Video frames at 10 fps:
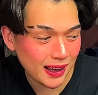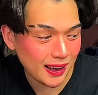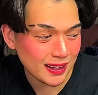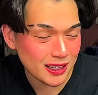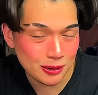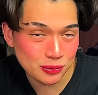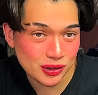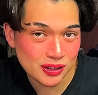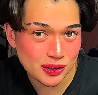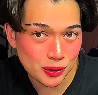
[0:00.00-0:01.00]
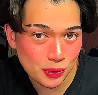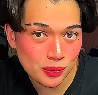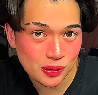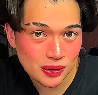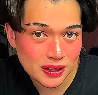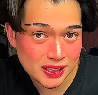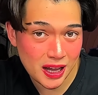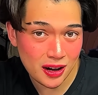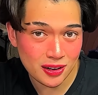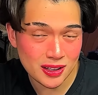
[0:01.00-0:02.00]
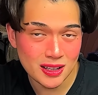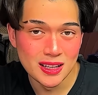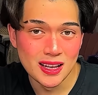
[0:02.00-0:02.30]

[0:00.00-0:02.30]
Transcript: And I'm just so scared